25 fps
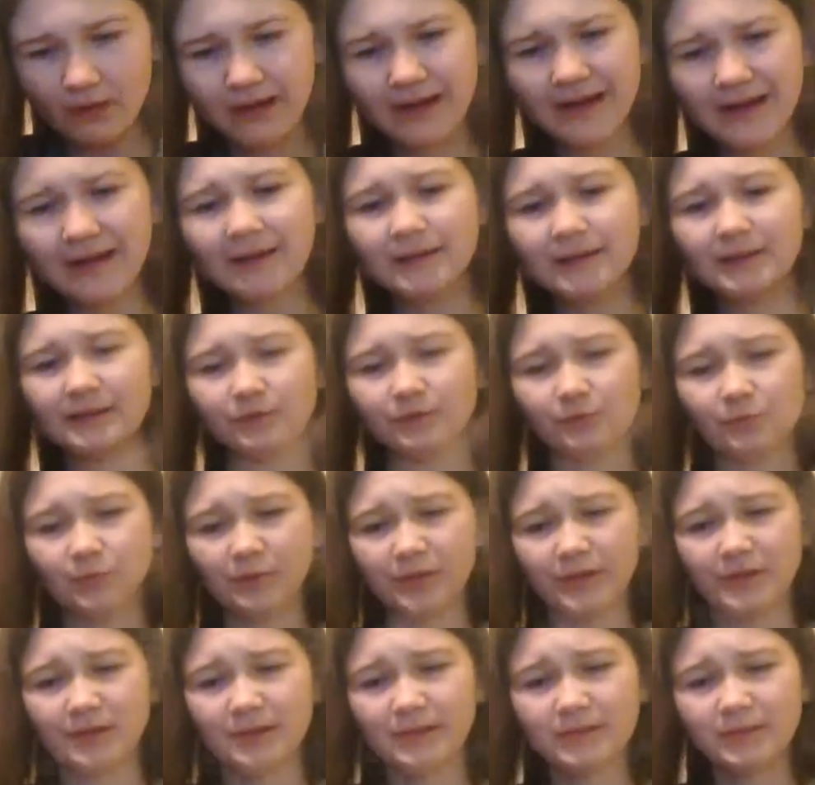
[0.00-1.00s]
That is
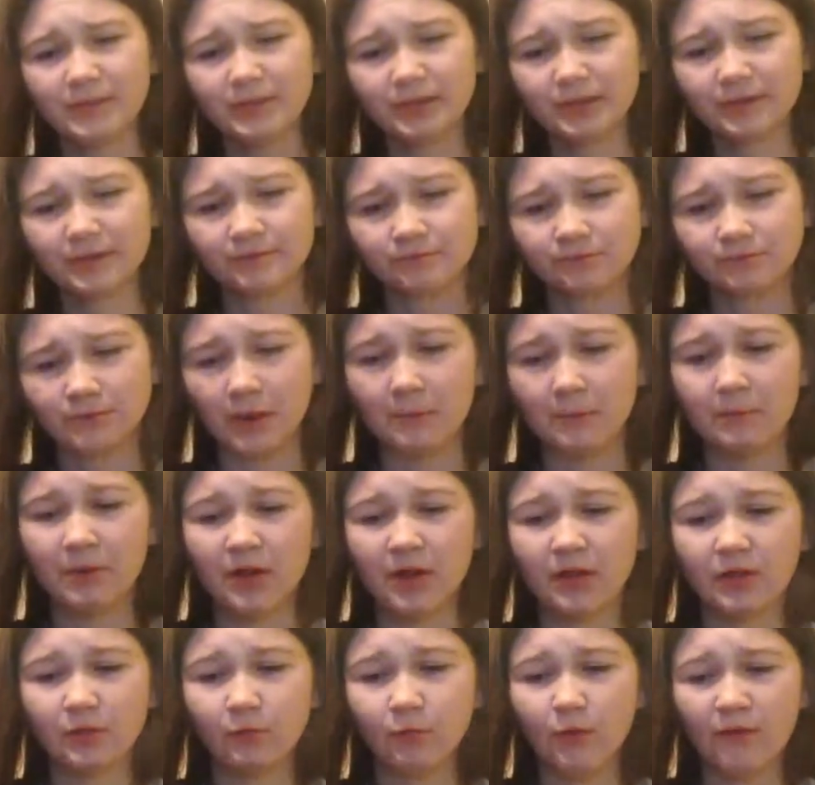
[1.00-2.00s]
weird. I
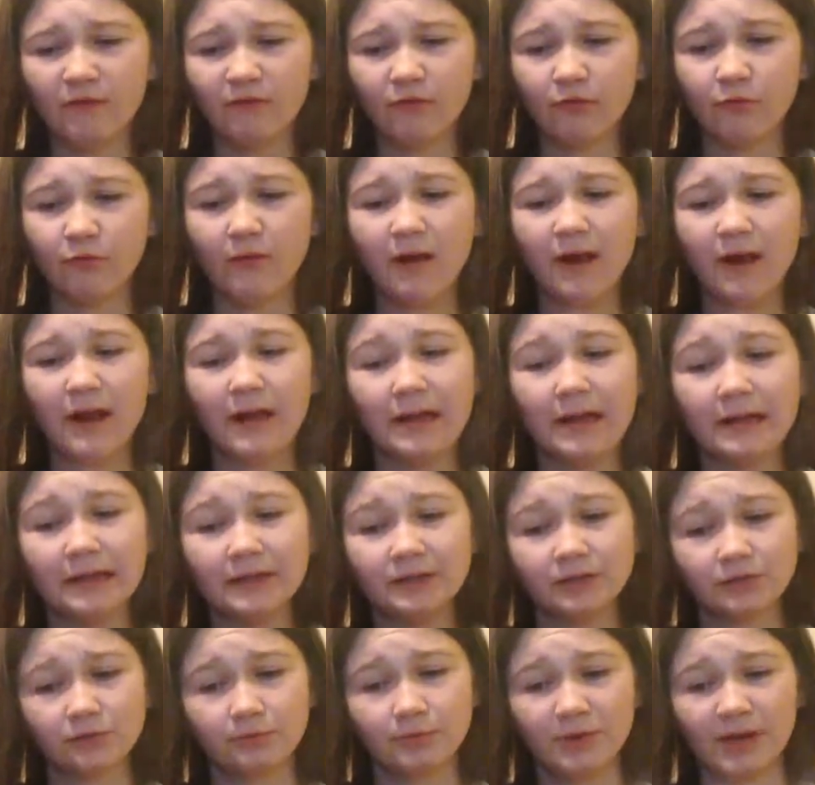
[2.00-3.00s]
burned the waffle a
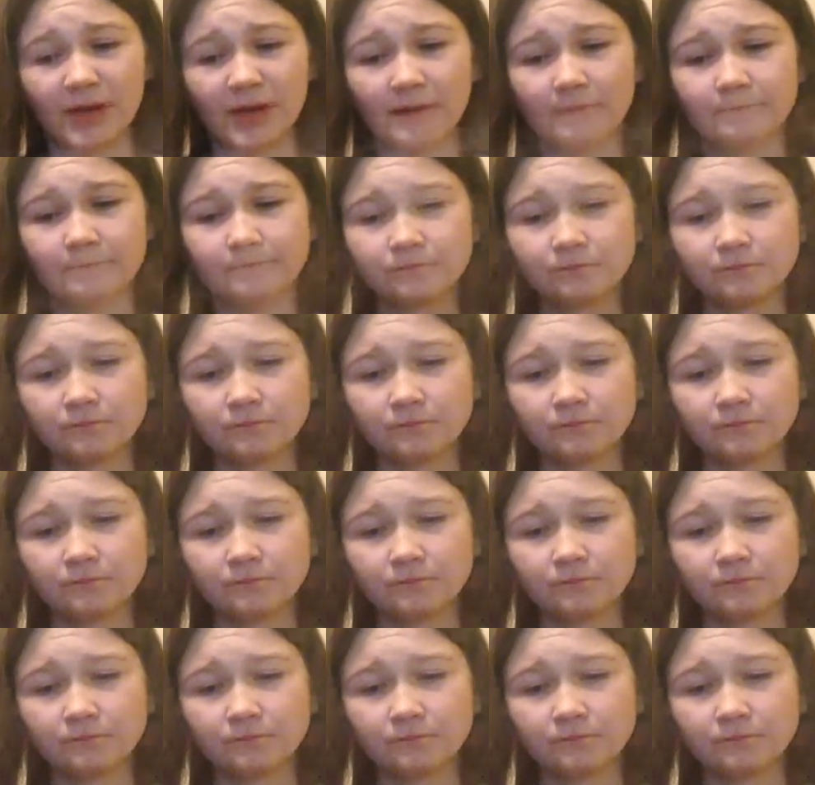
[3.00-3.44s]
little bit.